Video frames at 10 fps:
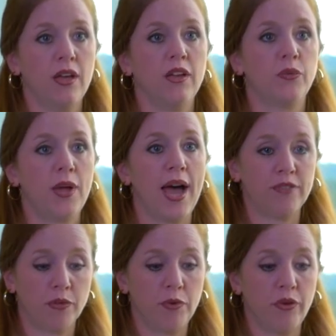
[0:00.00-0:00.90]
So we have
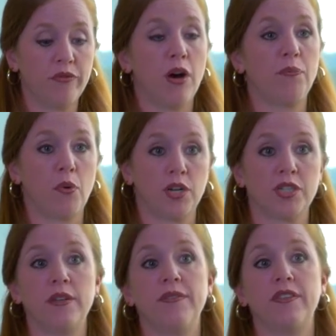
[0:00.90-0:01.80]
to remove a
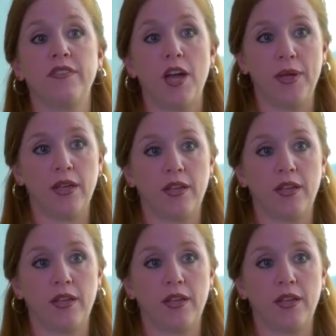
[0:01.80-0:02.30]
portion of the stomach,